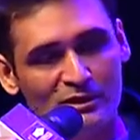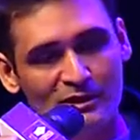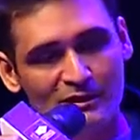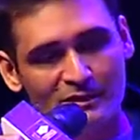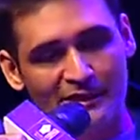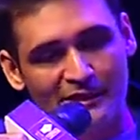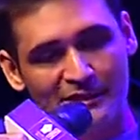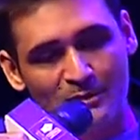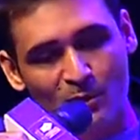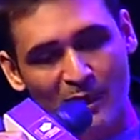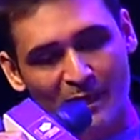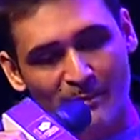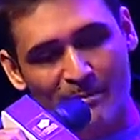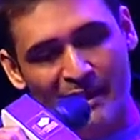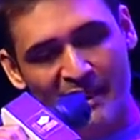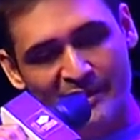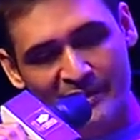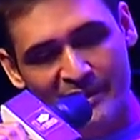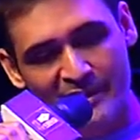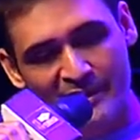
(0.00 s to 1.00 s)
there's one
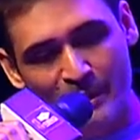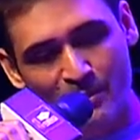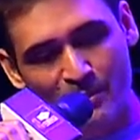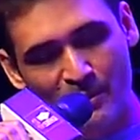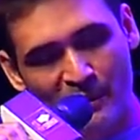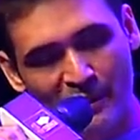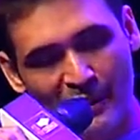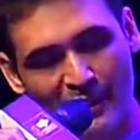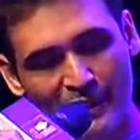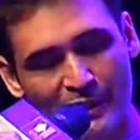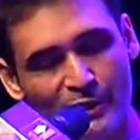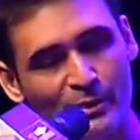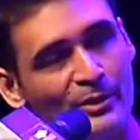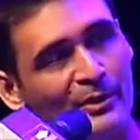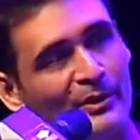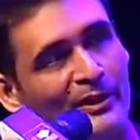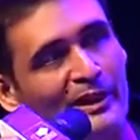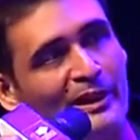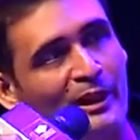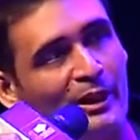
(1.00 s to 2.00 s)
passage I would like you to
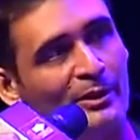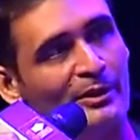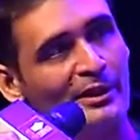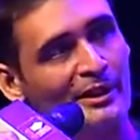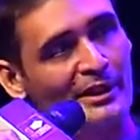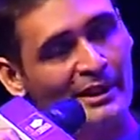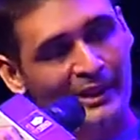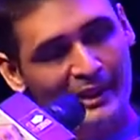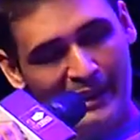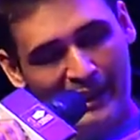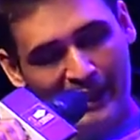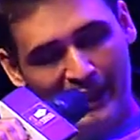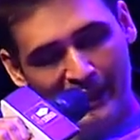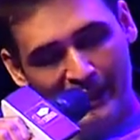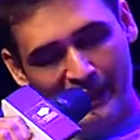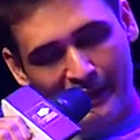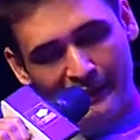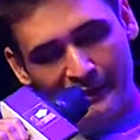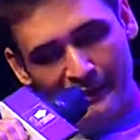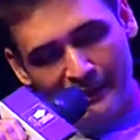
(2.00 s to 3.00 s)
read out,
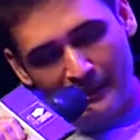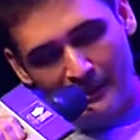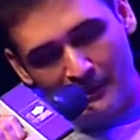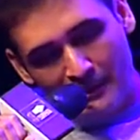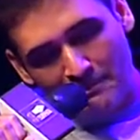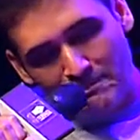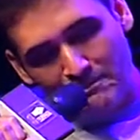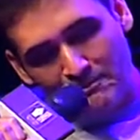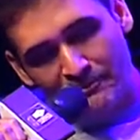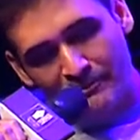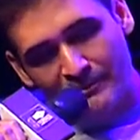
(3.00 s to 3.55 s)
and um,